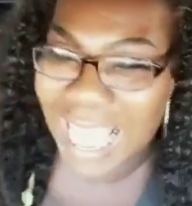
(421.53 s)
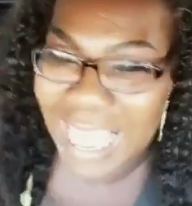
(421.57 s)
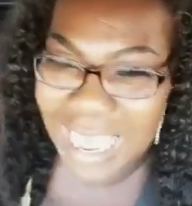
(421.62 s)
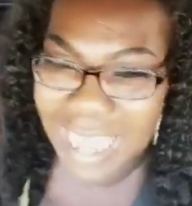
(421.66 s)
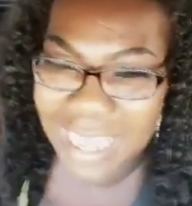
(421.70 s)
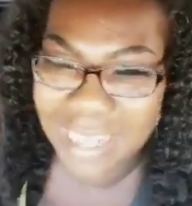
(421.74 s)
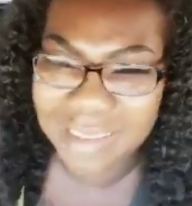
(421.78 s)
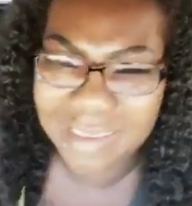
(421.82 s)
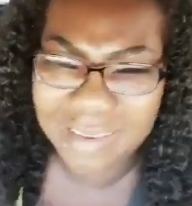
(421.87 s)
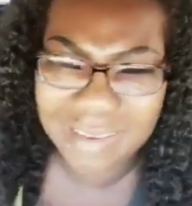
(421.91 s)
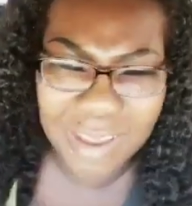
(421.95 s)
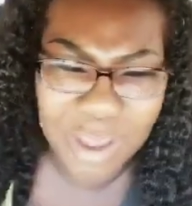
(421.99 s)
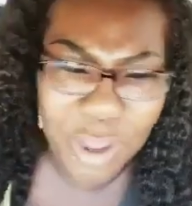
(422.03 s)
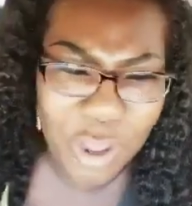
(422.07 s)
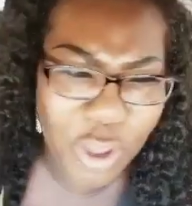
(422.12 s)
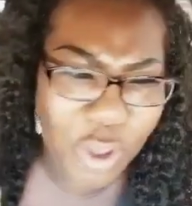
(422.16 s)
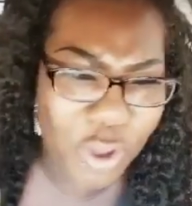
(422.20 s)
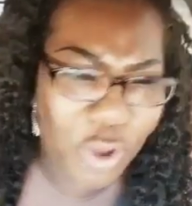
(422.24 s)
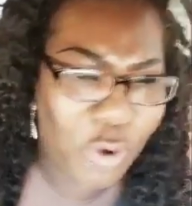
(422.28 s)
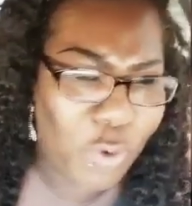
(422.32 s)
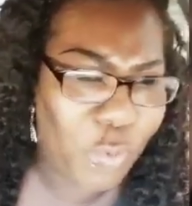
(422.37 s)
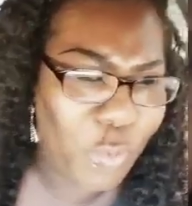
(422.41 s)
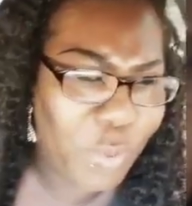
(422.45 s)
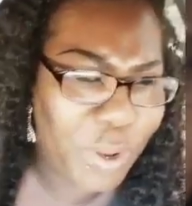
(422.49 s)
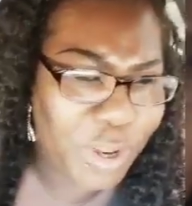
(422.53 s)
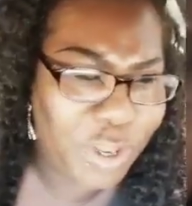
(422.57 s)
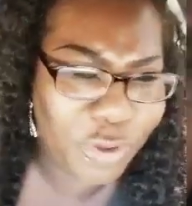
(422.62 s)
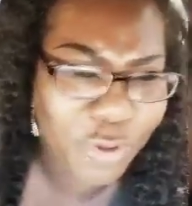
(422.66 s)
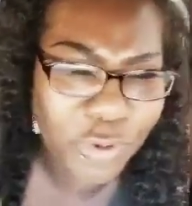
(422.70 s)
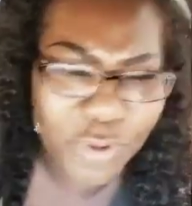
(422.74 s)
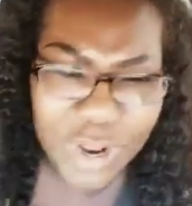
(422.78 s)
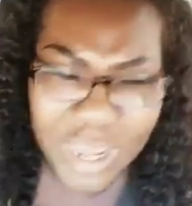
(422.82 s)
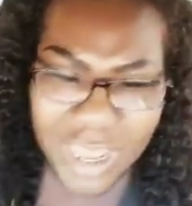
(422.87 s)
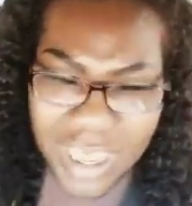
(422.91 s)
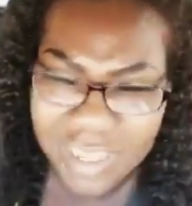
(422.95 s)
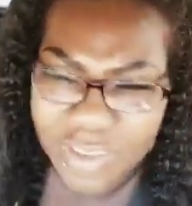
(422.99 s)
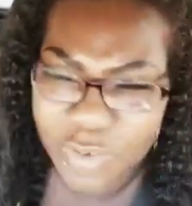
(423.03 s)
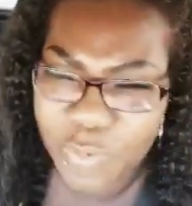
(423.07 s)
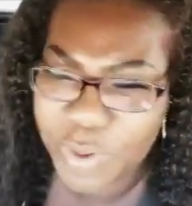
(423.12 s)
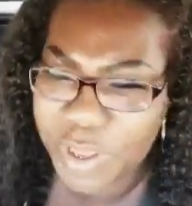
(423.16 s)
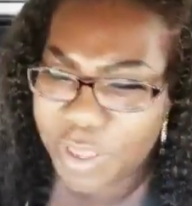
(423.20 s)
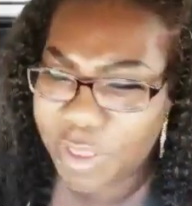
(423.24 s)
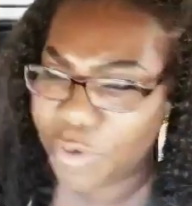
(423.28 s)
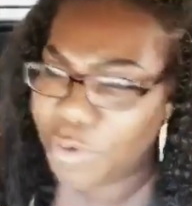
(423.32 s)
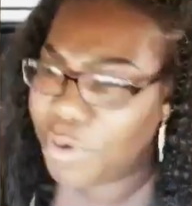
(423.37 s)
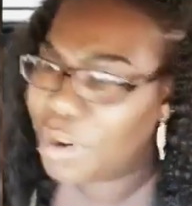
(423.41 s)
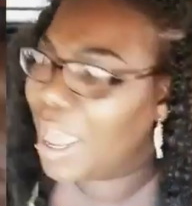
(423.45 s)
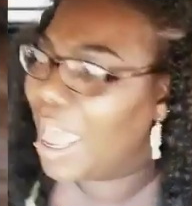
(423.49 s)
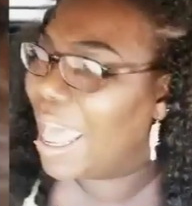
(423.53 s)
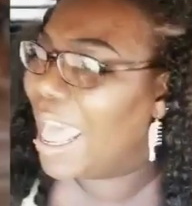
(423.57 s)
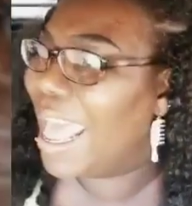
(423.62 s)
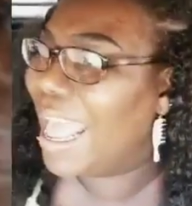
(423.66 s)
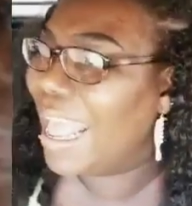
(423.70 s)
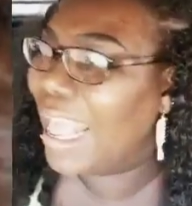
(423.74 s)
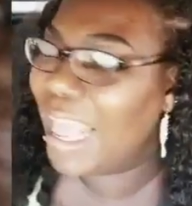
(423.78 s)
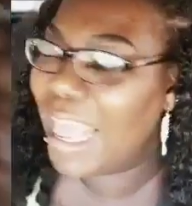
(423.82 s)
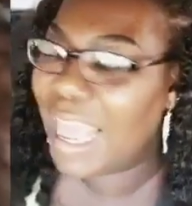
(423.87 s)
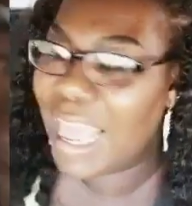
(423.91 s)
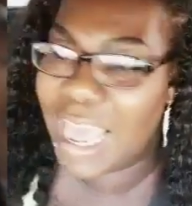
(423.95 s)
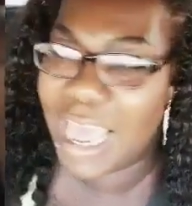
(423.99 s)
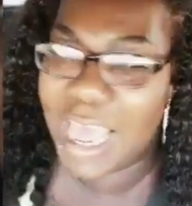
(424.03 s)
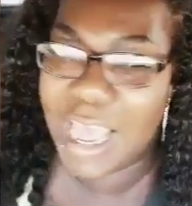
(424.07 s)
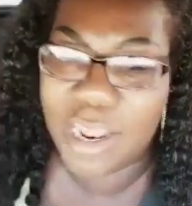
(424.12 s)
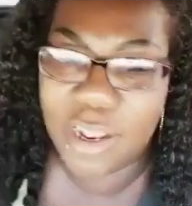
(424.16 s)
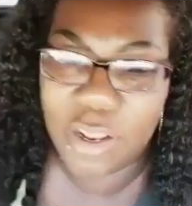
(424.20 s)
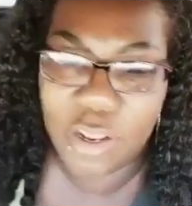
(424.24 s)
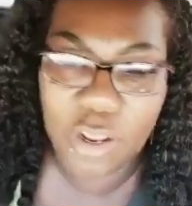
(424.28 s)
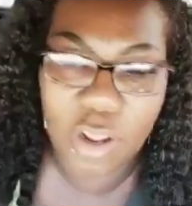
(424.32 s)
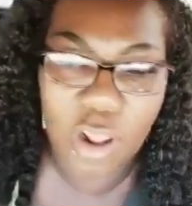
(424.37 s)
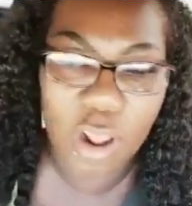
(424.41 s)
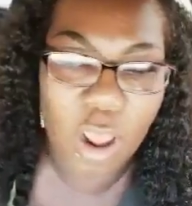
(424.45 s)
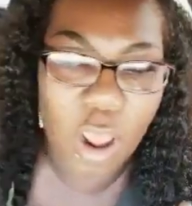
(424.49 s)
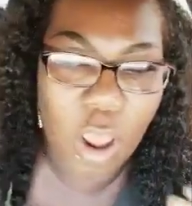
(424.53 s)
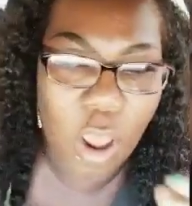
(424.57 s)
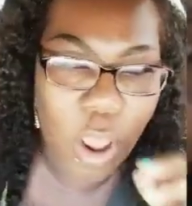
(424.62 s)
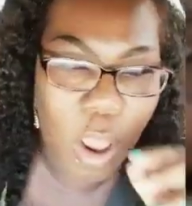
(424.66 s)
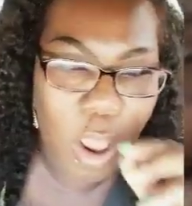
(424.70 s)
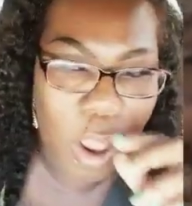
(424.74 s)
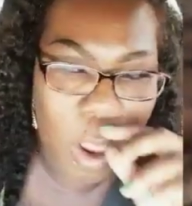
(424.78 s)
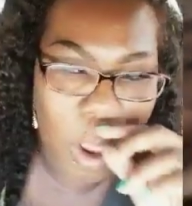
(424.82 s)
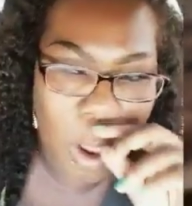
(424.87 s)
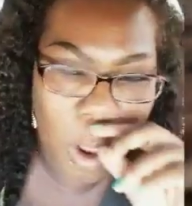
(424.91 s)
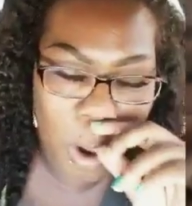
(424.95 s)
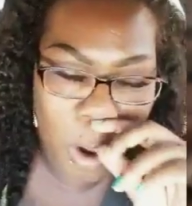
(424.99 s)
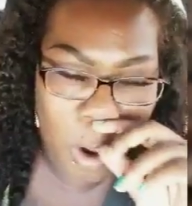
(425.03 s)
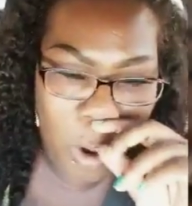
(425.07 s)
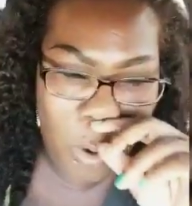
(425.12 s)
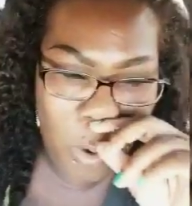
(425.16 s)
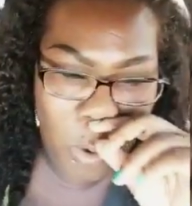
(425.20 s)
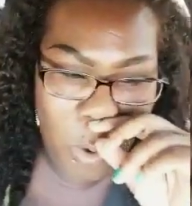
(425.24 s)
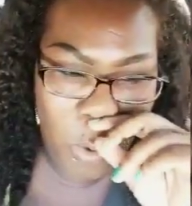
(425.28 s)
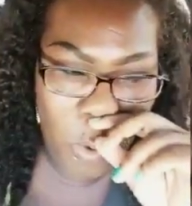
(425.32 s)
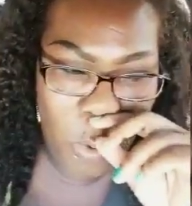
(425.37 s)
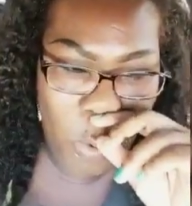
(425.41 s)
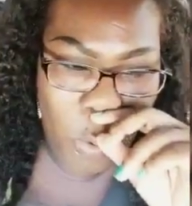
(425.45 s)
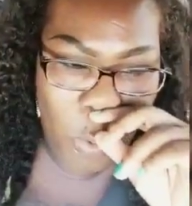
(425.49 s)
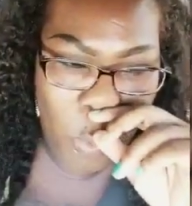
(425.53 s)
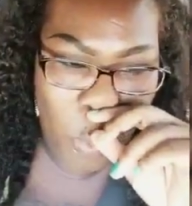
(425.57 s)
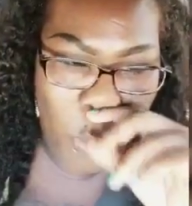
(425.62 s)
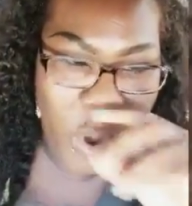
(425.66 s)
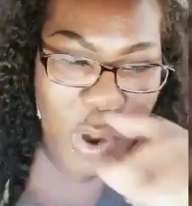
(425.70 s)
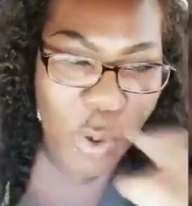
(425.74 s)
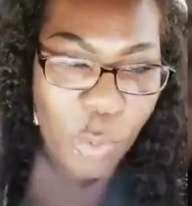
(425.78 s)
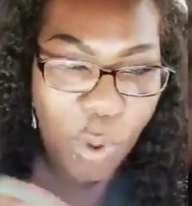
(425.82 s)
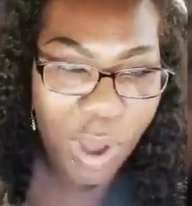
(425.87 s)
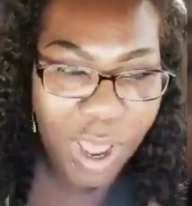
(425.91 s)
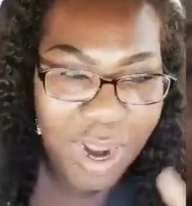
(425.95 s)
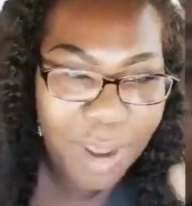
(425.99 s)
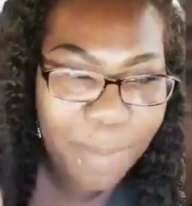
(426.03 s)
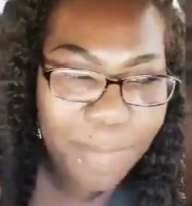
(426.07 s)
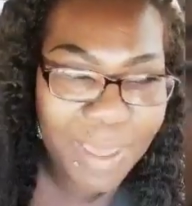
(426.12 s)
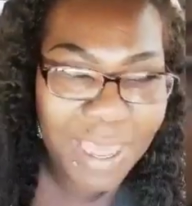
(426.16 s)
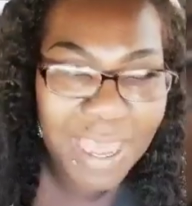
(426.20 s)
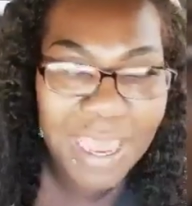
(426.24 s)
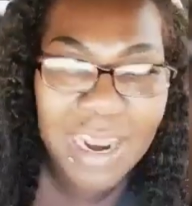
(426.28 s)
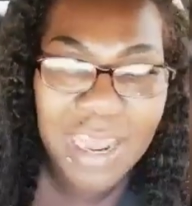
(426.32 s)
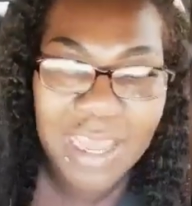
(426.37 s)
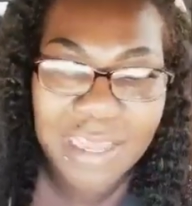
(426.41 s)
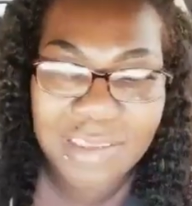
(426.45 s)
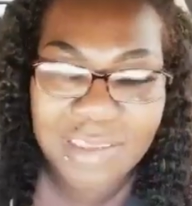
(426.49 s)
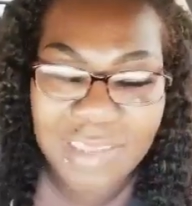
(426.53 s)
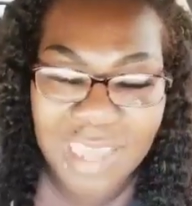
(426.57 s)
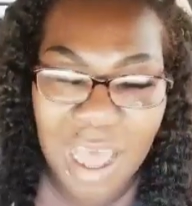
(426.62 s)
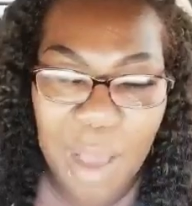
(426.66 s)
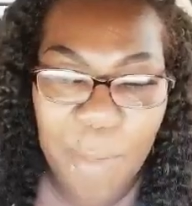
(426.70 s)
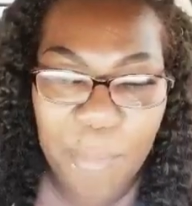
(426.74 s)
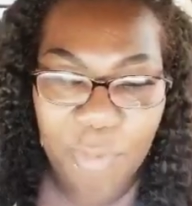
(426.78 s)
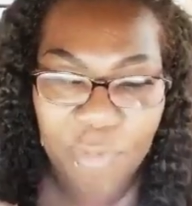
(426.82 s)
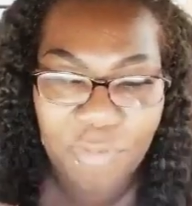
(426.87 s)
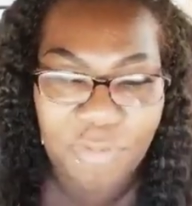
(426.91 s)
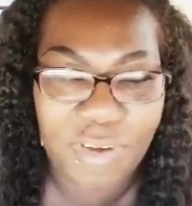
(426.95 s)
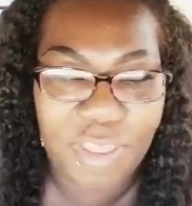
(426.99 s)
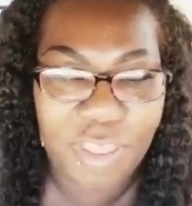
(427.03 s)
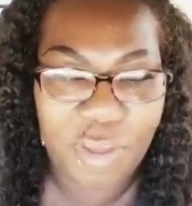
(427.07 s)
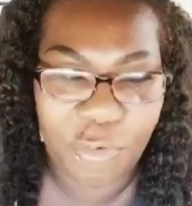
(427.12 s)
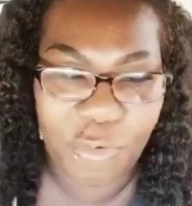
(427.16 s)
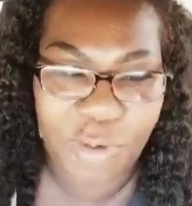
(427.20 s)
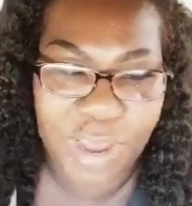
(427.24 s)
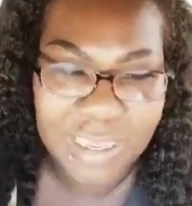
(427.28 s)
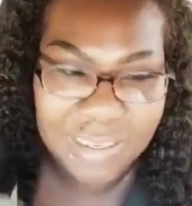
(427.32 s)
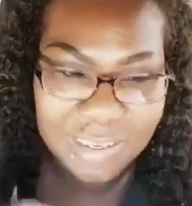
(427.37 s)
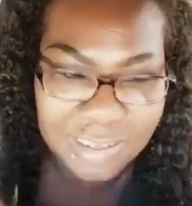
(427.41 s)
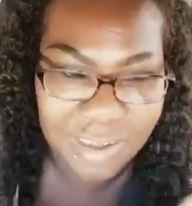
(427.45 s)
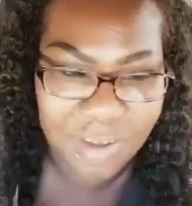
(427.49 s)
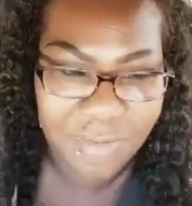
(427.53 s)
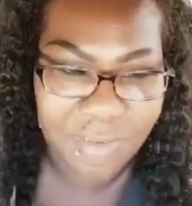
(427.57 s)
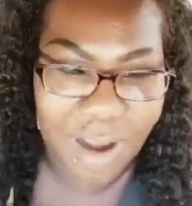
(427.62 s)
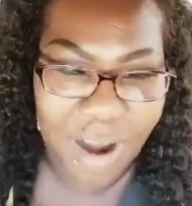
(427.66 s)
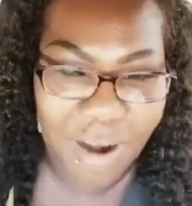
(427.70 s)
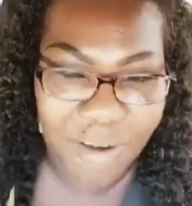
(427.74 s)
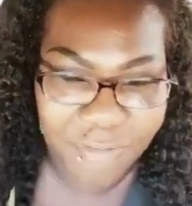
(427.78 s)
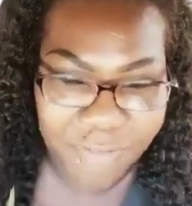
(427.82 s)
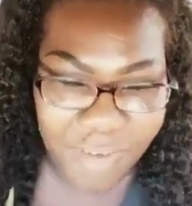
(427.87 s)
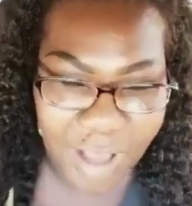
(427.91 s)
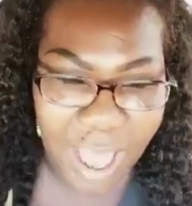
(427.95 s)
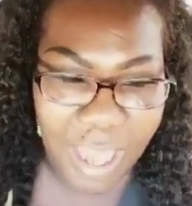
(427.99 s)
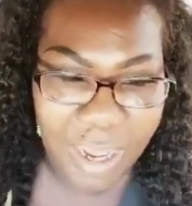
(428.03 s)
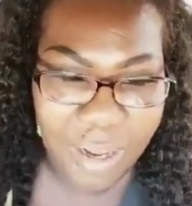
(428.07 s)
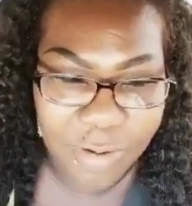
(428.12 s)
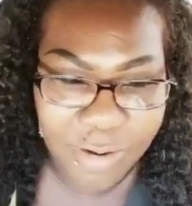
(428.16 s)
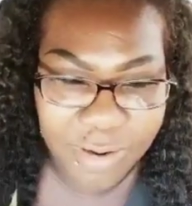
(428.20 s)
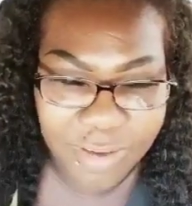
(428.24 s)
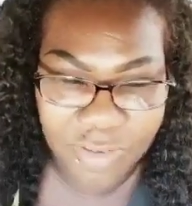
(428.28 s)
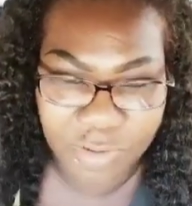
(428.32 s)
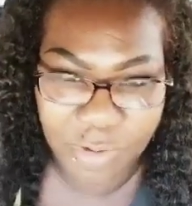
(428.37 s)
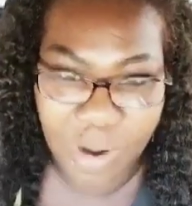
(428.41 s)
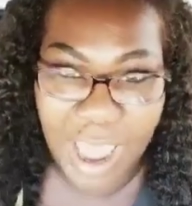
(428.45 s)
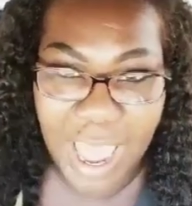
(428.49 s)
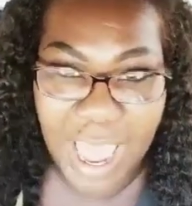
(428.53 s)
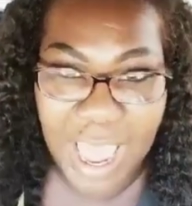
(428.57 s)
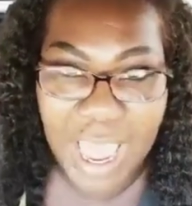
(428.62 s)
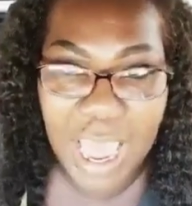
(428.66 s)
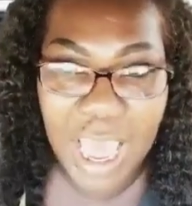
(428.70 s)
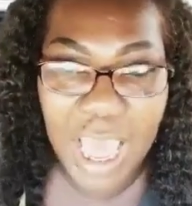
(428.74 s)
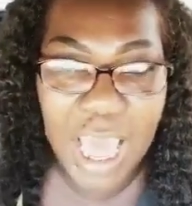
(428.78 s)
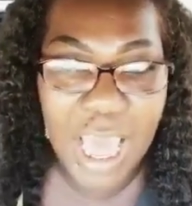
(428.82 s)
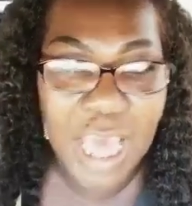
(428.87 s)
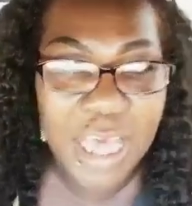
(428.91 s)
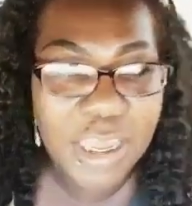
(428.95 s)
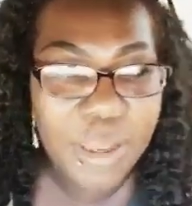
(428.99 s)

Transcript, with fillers: diets, we do this, we do that, and we want to be an example for the rest of our followers, right?